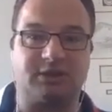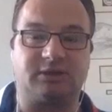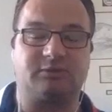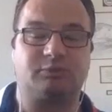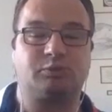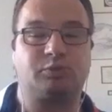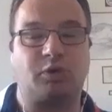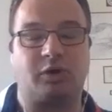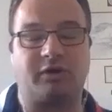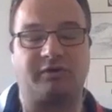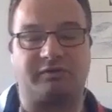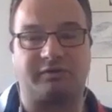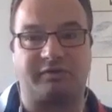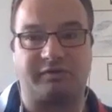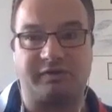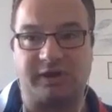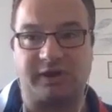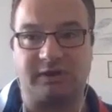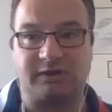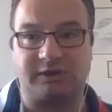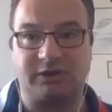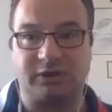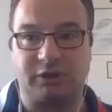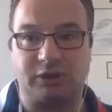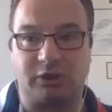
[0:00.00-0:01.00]
What I've
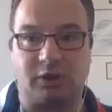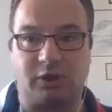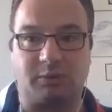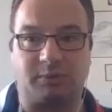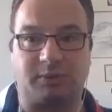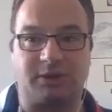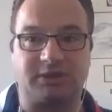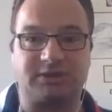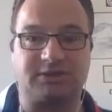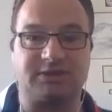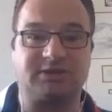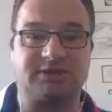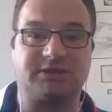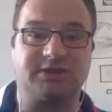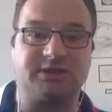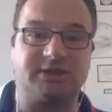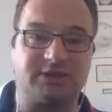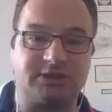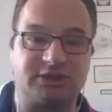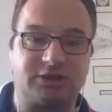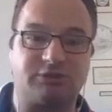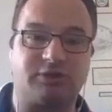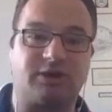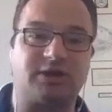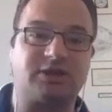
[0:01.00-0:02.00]
found in a lot of places, the
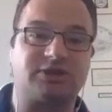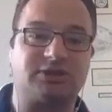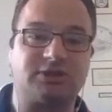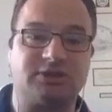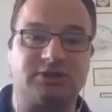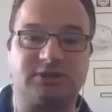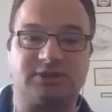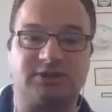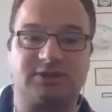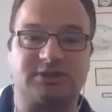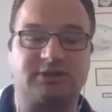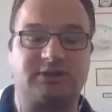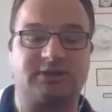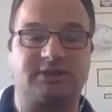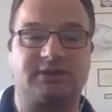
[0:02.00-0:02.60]
integration